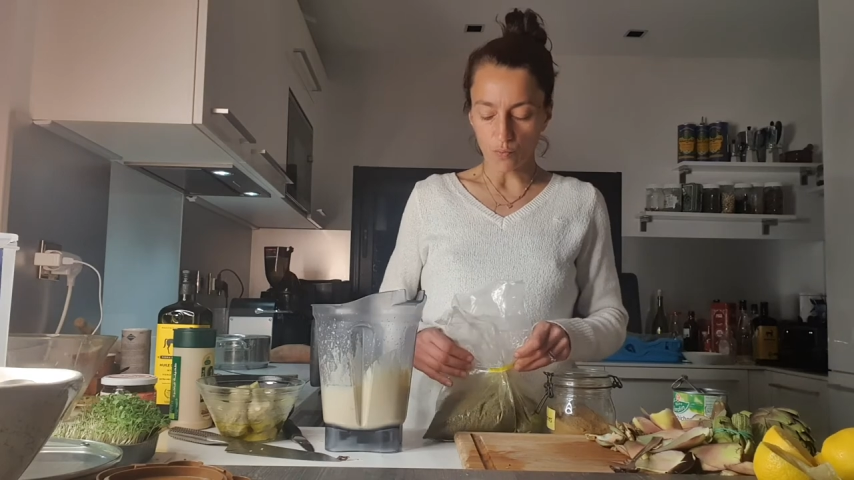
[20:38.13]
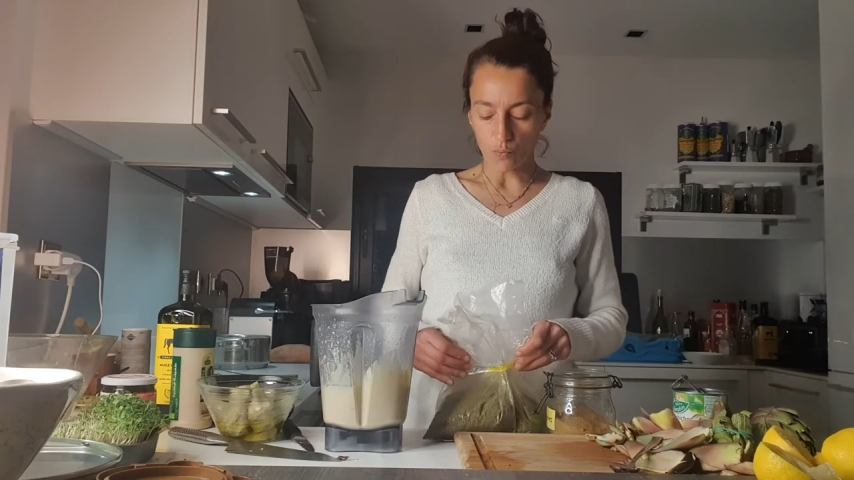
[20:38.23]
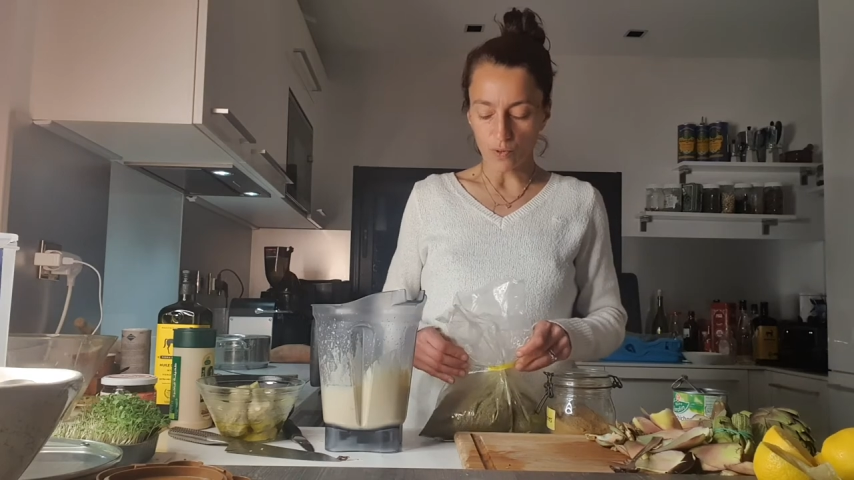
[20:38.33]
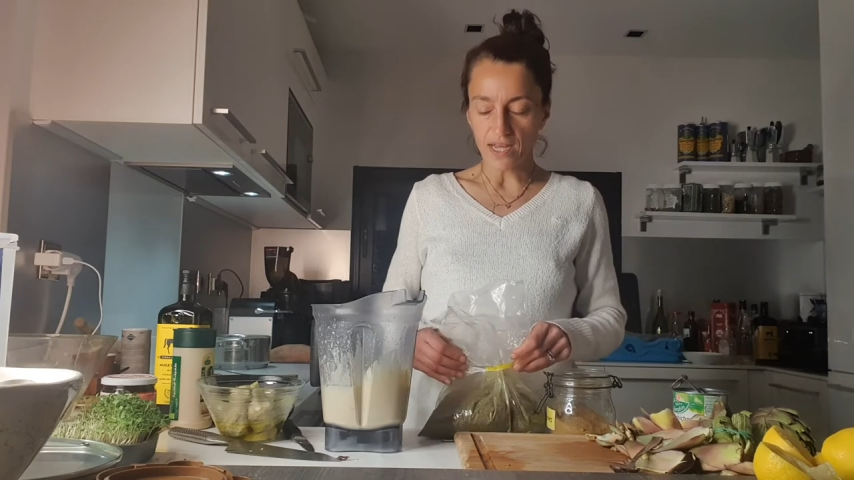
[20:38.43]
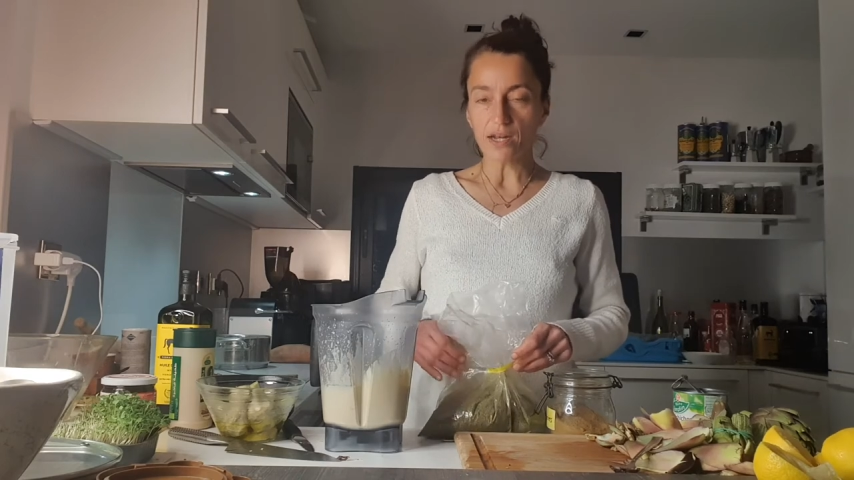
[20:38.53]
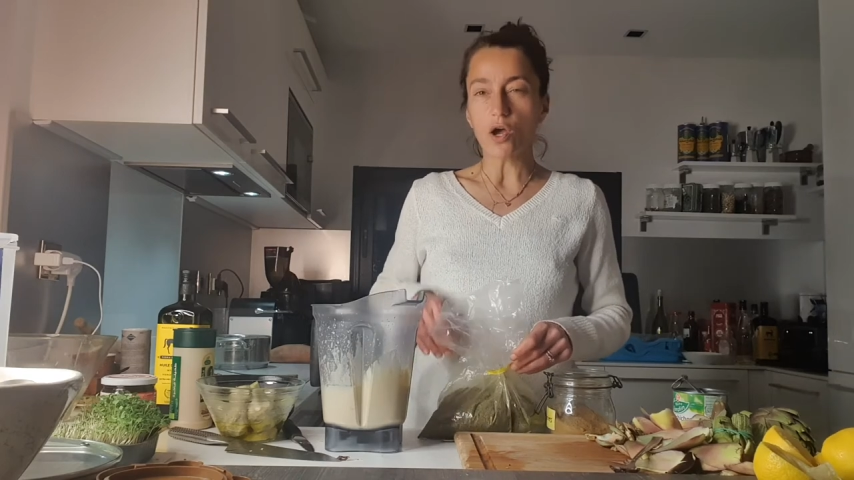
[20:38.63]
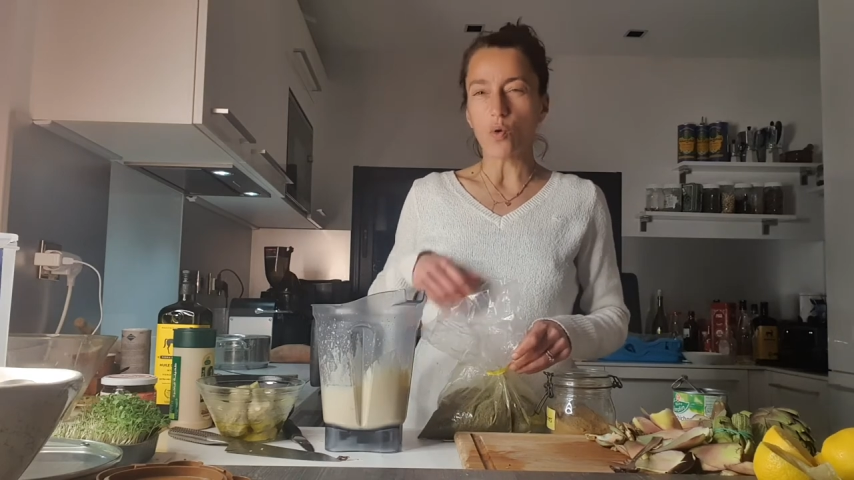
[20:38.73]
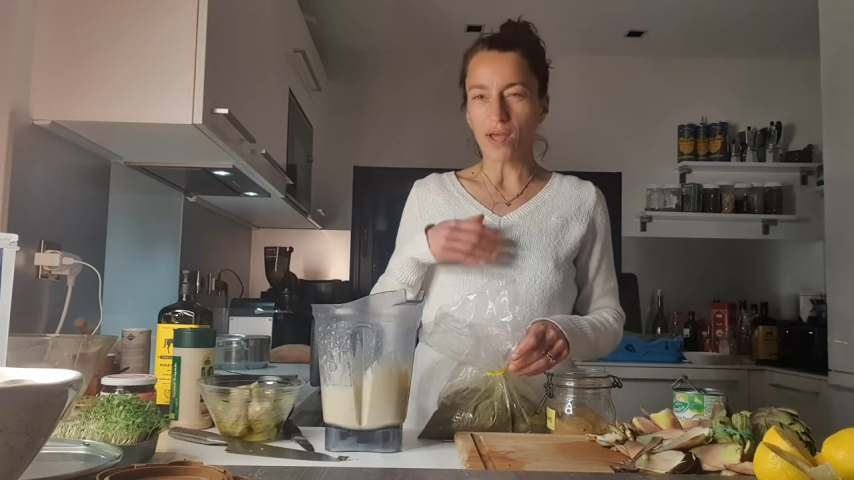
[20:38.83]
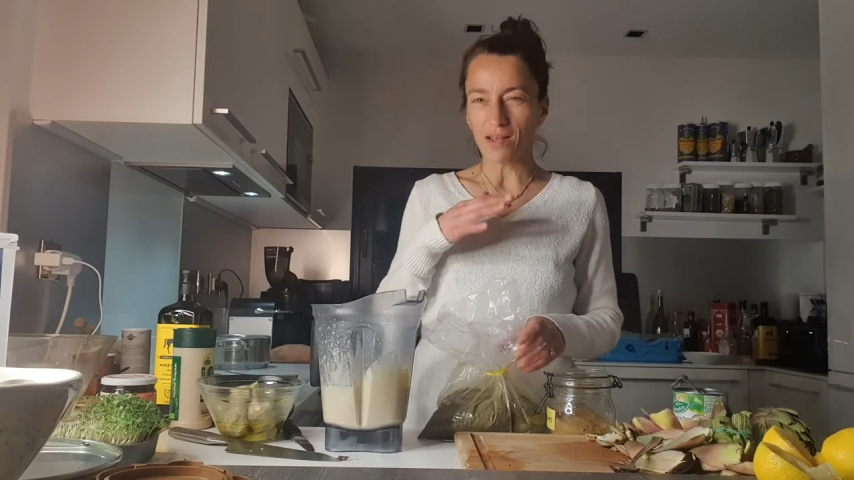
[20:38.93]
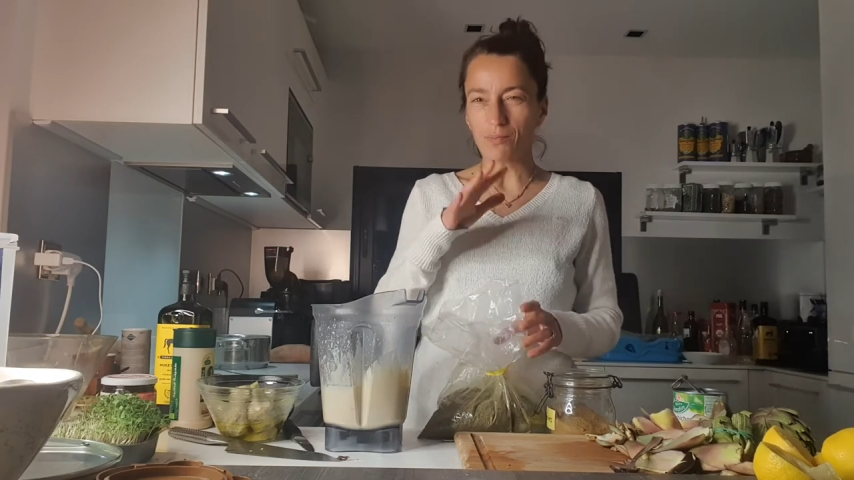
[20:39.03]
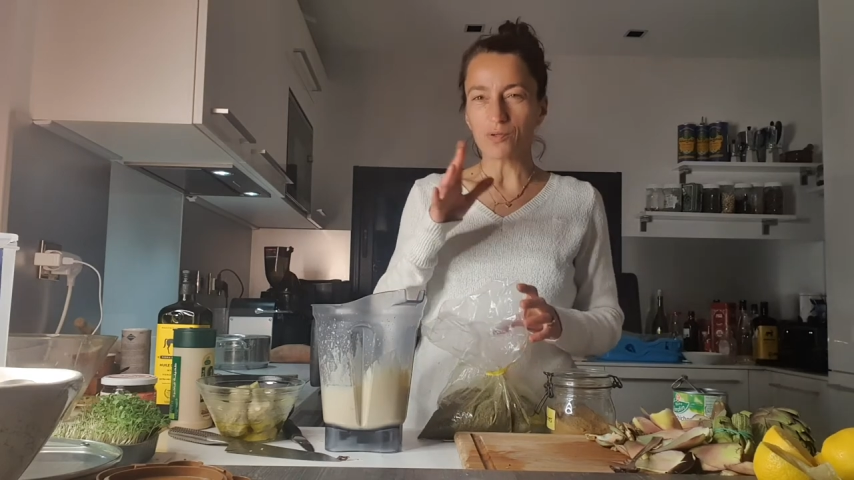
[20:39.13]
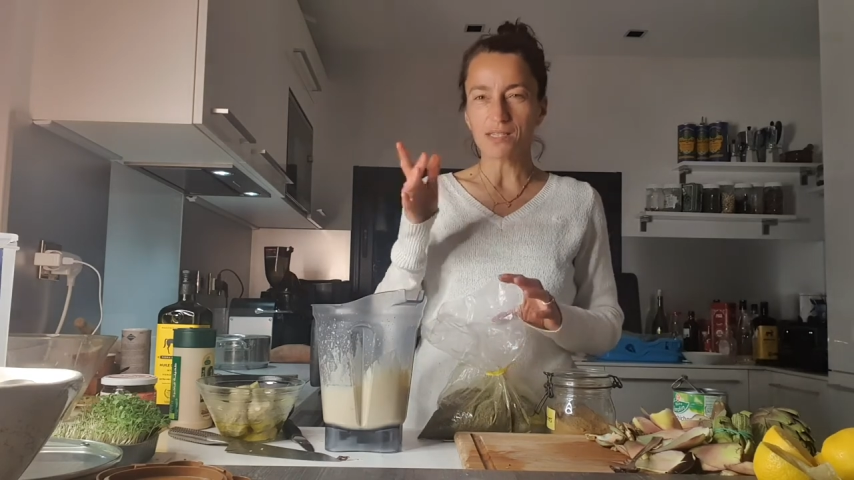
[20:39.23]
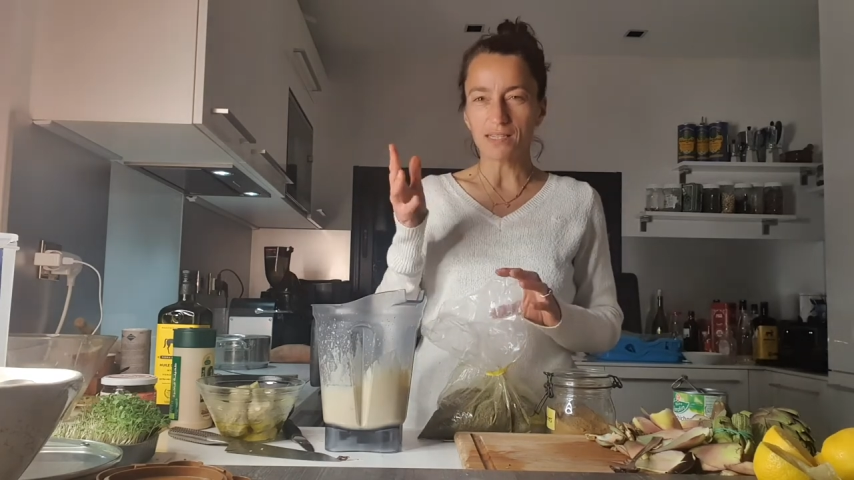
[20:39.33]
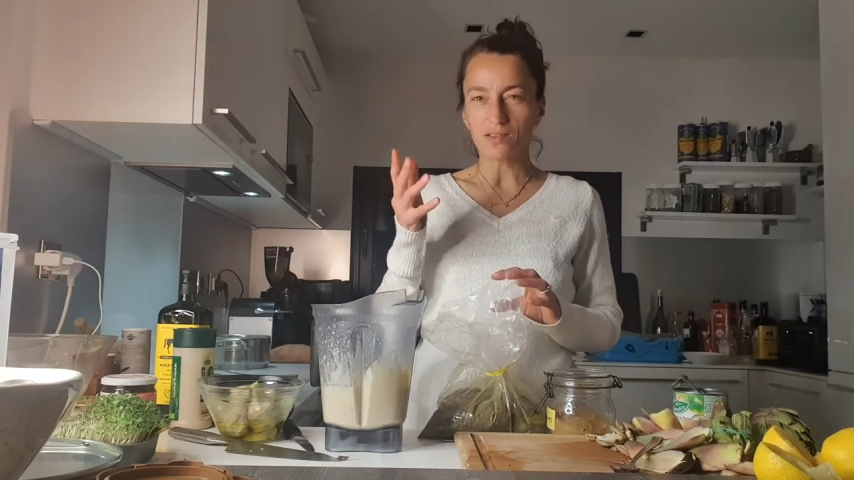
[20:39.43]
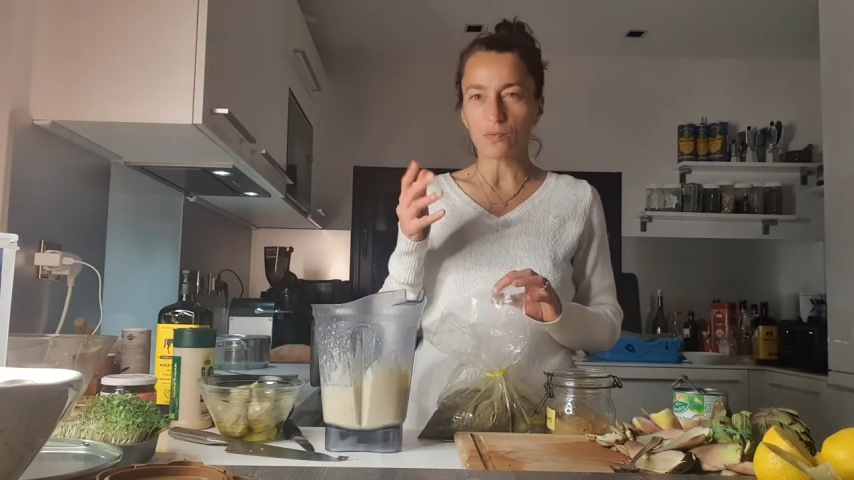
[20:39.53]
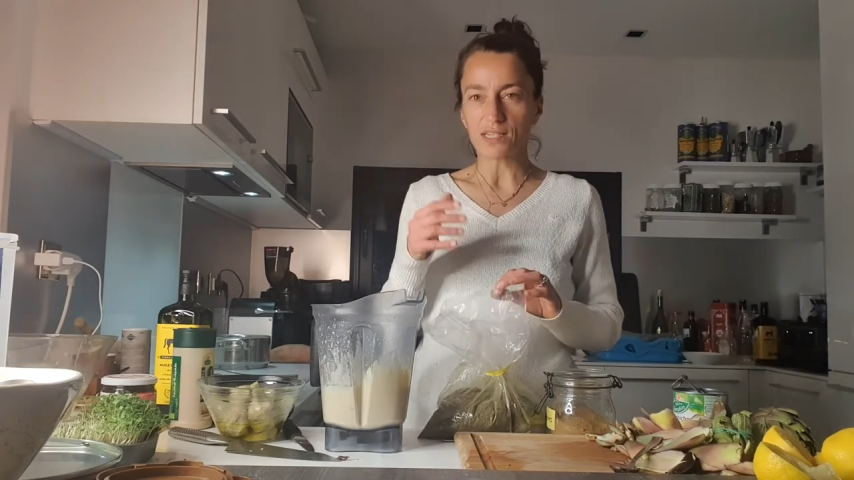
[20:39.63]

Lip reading: we know it mostly in the